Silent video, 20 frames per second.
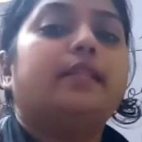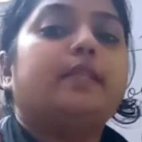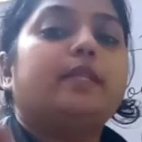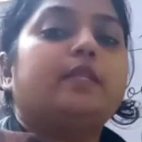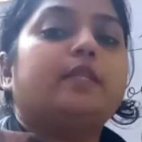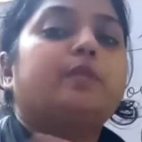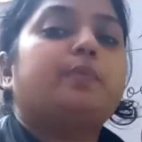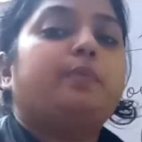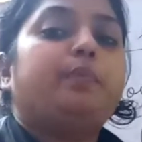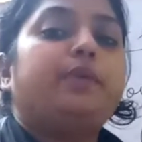
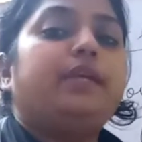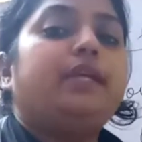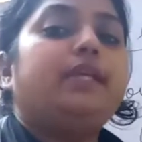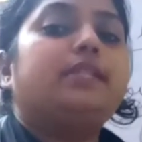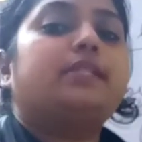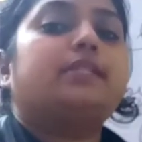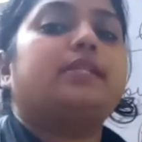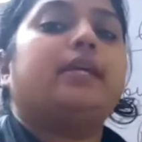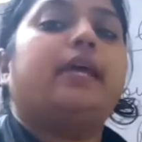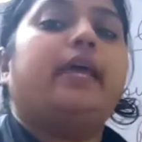This
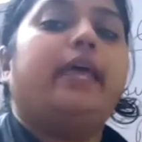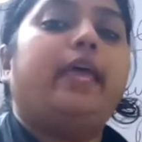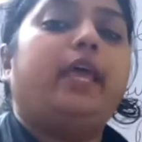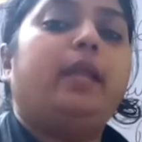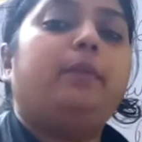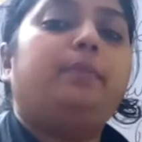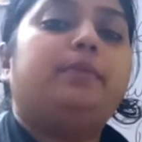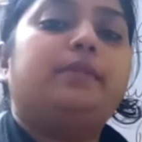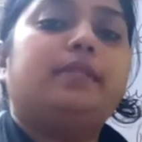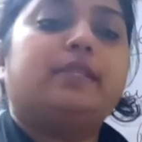priest
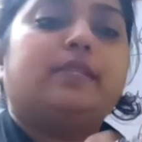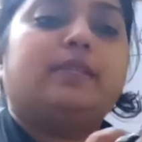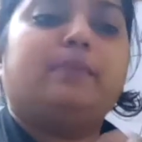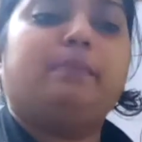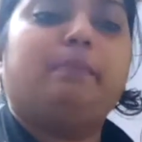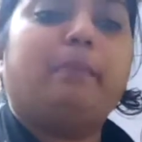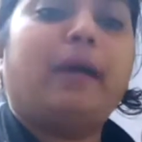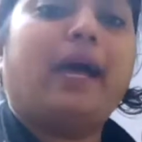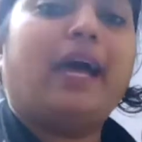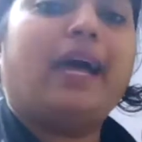helped this
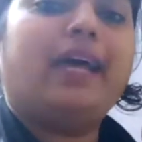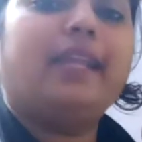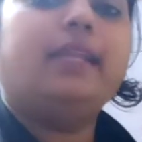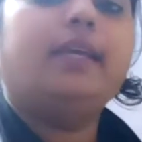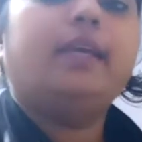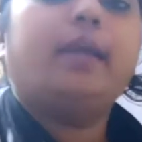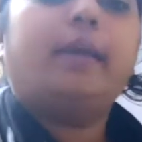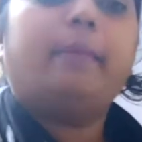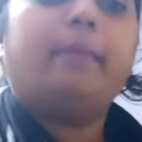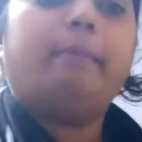man
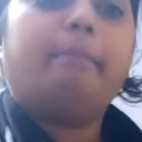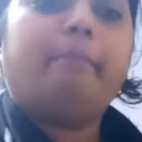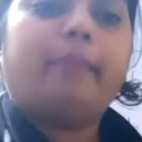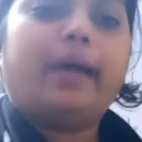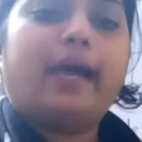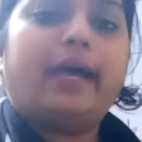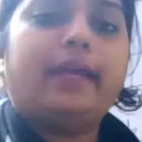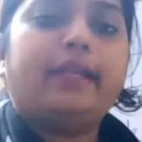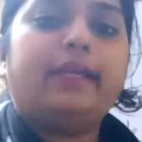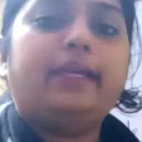
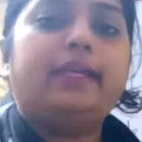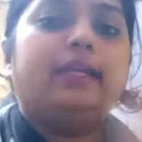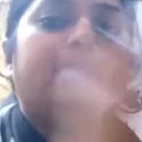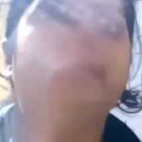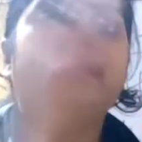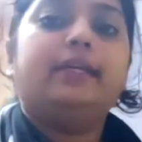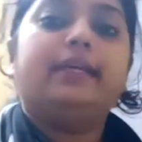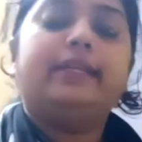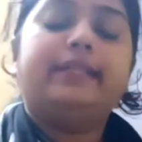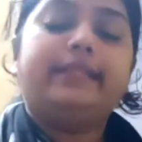marry
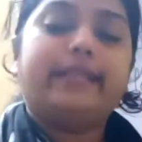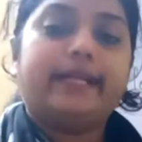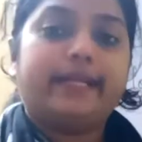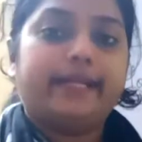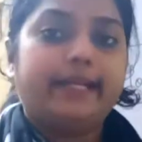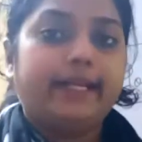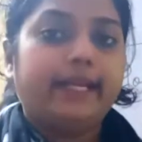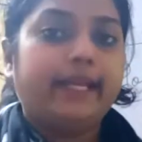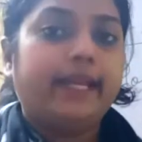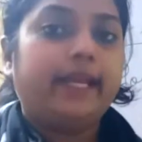
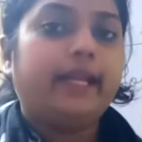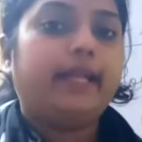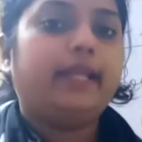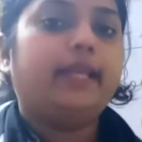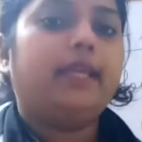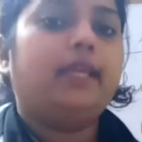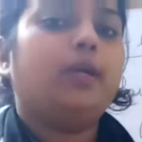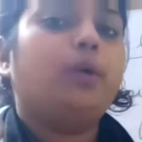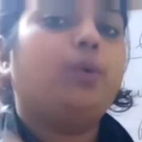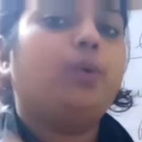that lady